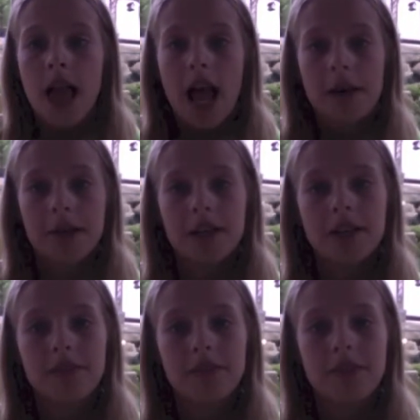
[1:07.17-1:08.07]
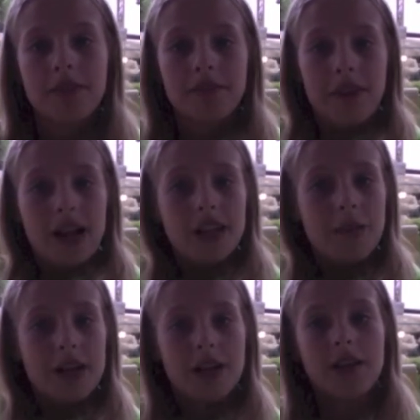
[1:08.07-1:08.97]
And finally, my
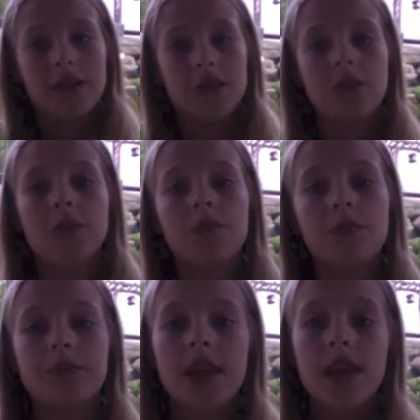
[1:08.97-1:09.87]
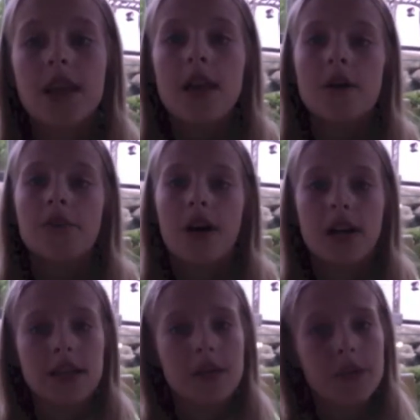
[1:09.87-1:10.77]
conclusion.
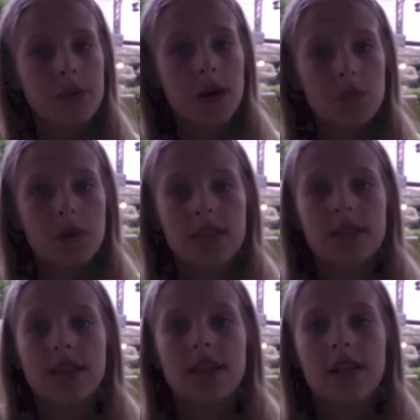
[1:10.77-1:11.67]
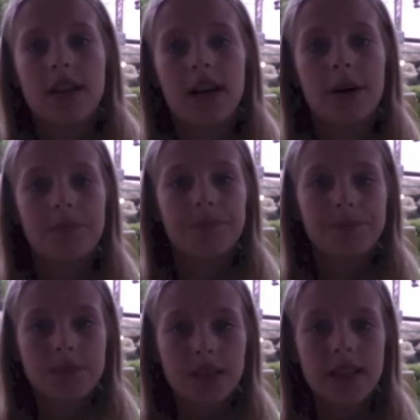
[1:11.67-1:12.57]
Rocket number 1 went
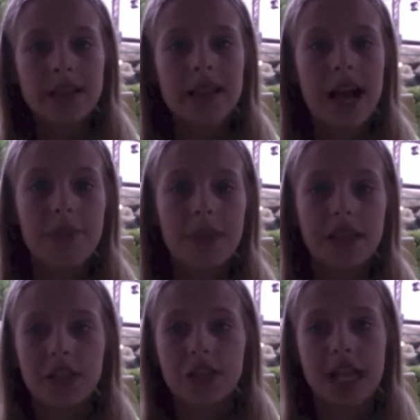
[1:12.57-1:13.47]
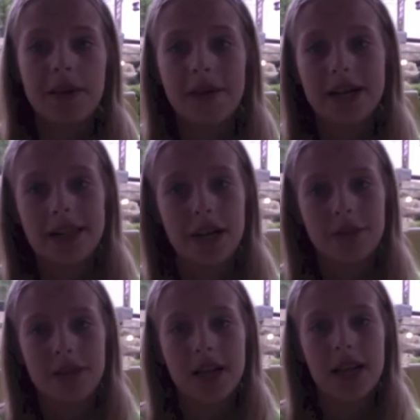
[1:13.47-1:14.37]
up and then just came back
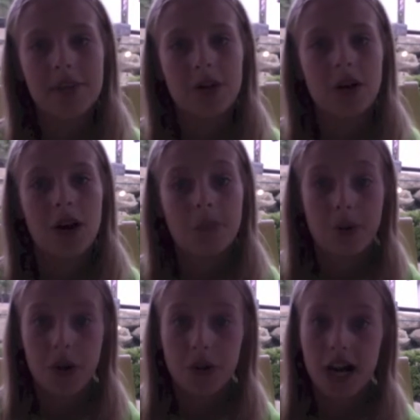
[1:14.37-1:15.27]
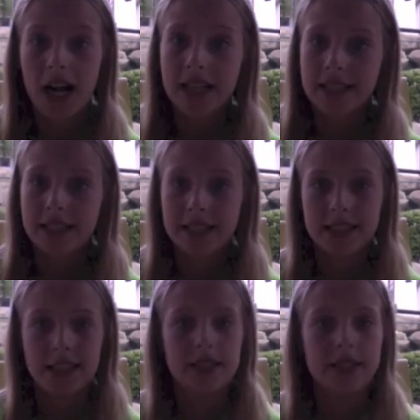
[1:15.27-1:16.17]
down on both height and
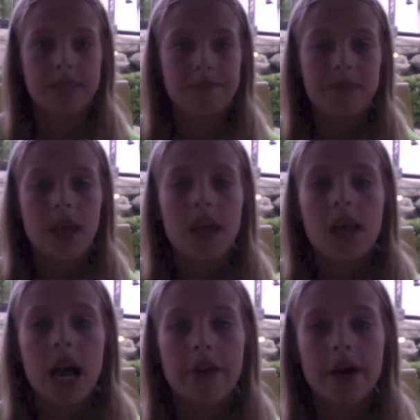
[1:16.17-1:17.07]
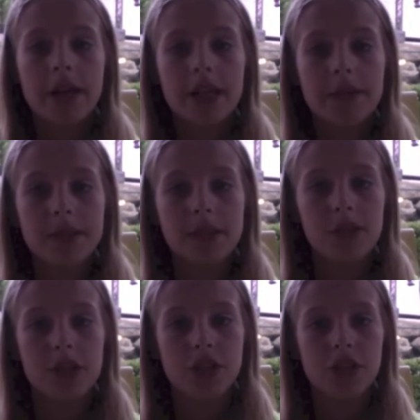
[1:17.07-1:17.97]
distance. And rocket number 2
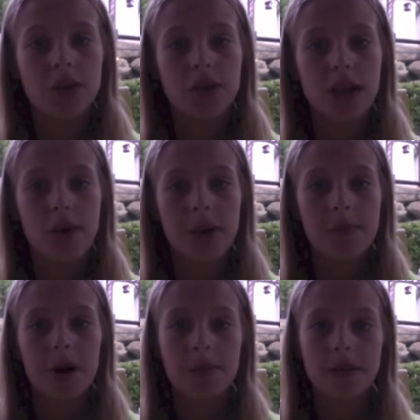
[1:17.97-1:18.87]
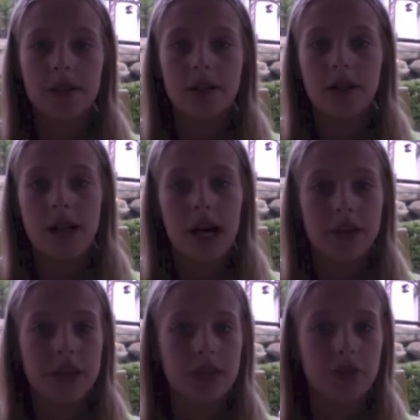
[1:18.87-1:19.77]
went shooting up and probably could have gone higher
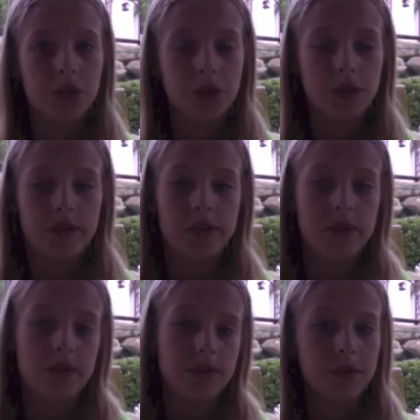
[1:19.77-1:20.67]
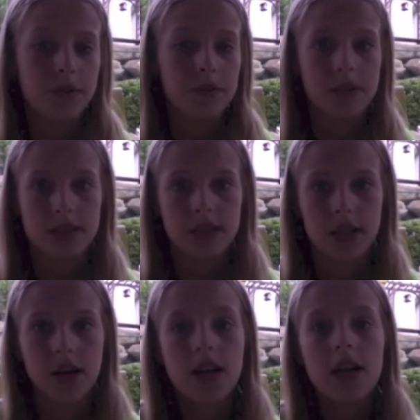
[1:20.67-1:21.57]
than the roof if the roof wasn't there.